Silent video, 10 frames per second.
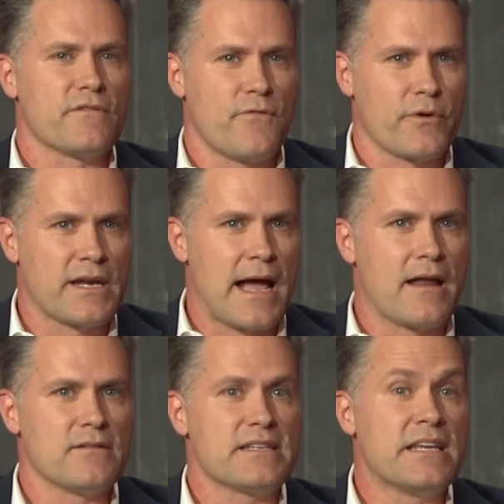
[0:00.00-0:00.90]
with the
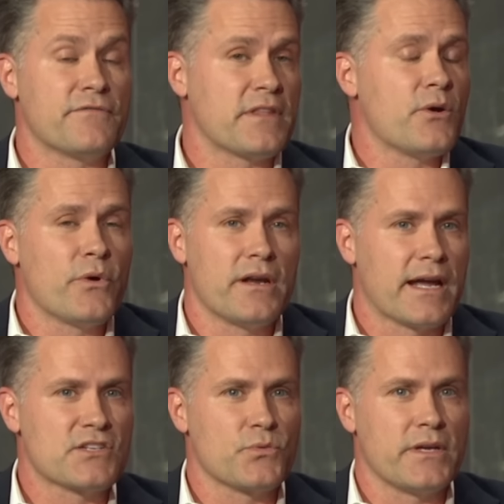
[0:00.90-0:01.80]
49ers if they win
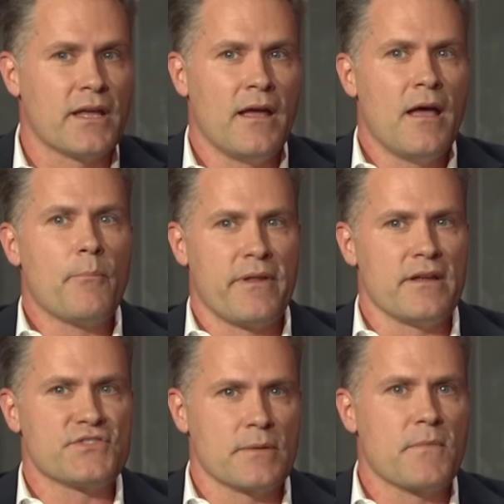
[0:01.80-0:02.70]
next week but
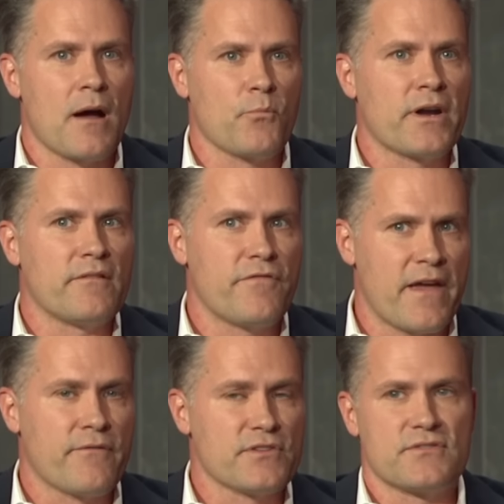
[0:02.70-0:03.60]
there's some come running
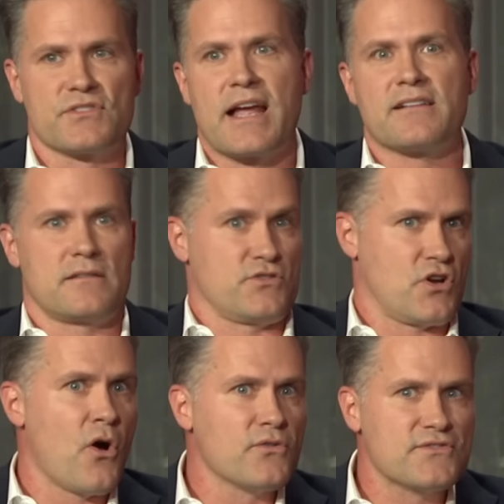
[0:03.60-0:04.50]
favors there's guys there's
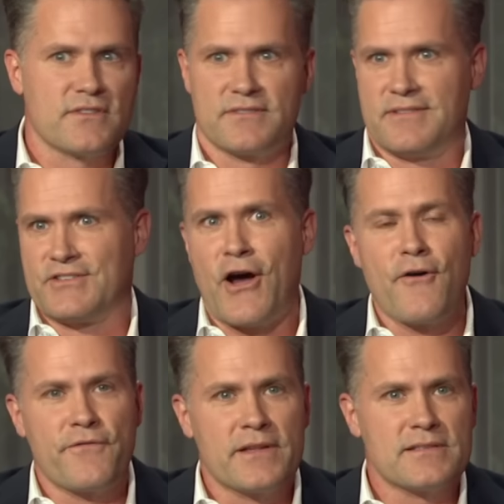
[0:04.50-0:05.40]
colts there's the
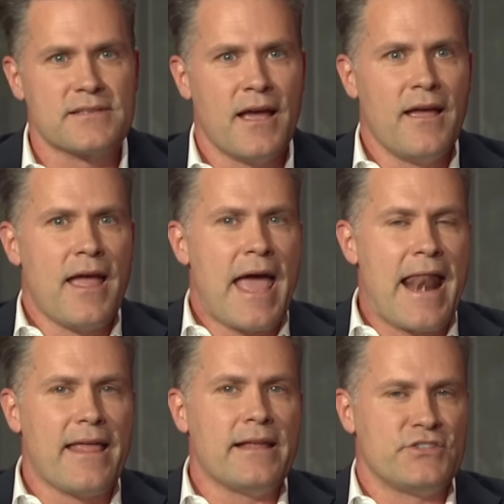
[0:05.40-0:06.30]
dolphins
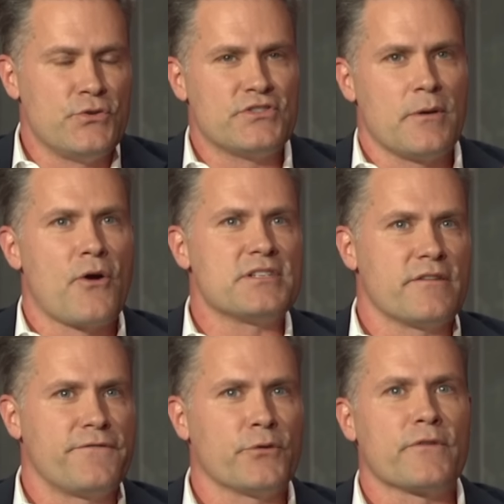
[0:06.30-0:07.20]
and it's used to always
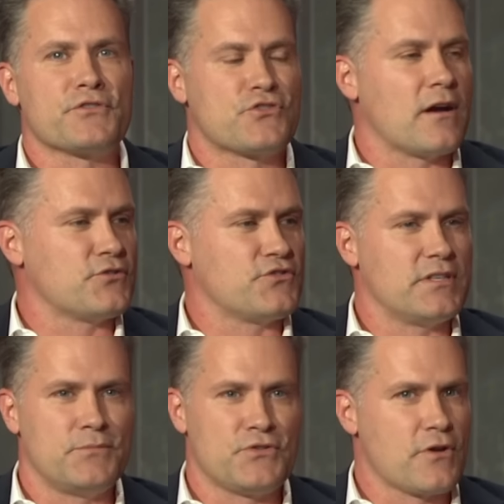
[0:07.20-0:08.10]
the phil rivers chargers
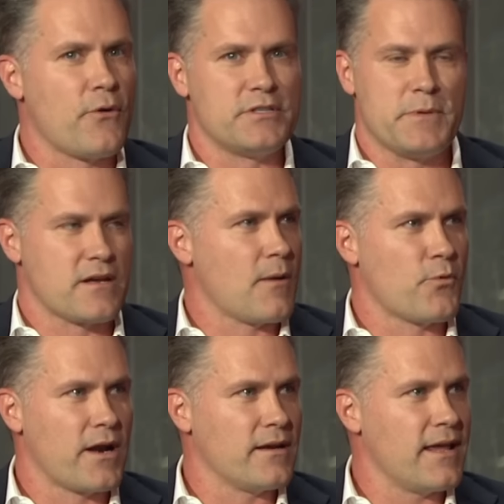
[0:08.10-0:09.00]
teams used to always be
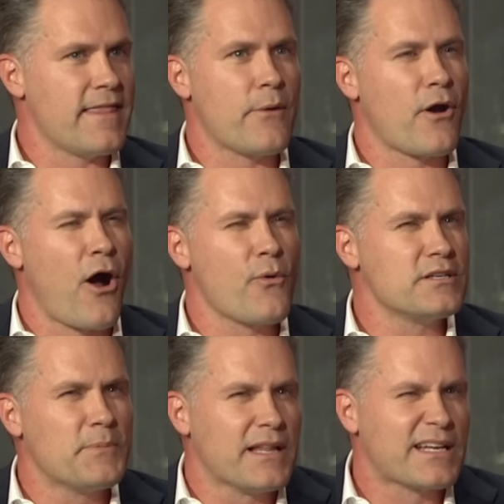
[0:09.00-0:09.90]
come running and they would
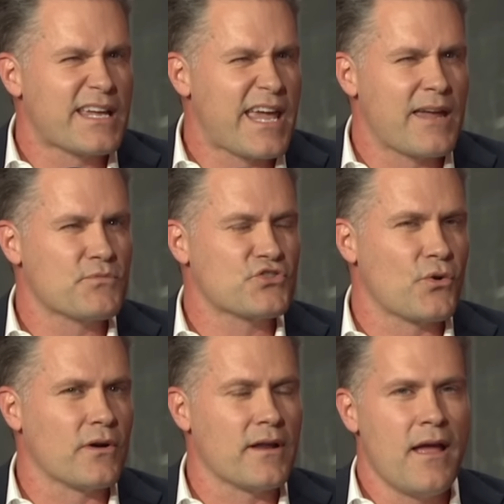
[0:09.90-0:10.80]
always be like a game
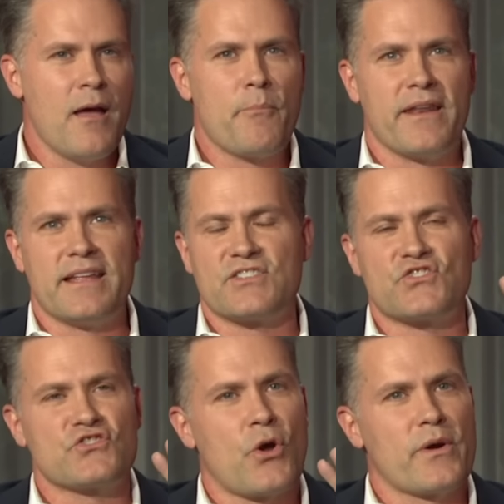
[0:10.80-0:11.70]
short but it's
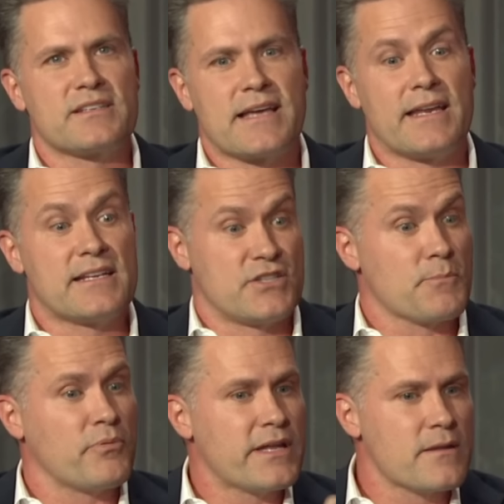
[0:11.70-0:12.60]
so exciting because they're
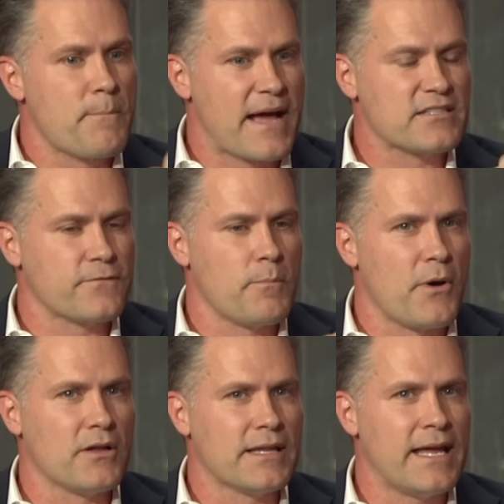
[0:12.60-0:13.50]
playing the best
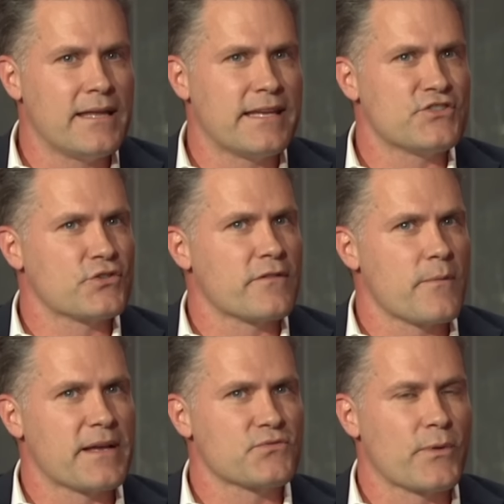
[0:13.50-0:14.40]
football late they just don't have
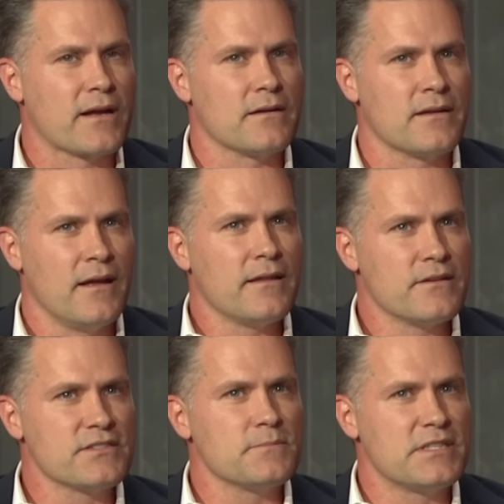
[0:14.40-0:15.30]
the best record
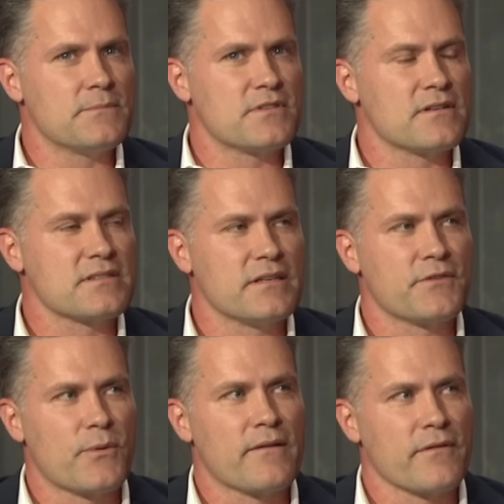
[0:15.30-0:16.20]
there's some teams that are
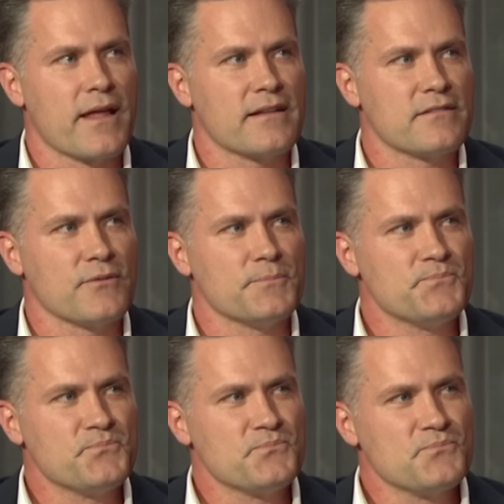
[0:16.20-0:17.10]
sniffing around for that too
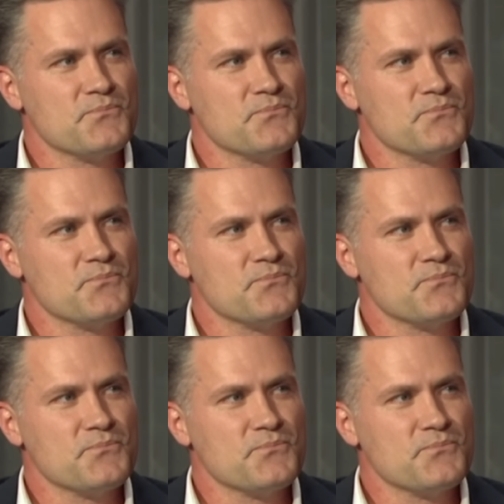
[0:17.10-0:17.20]
do you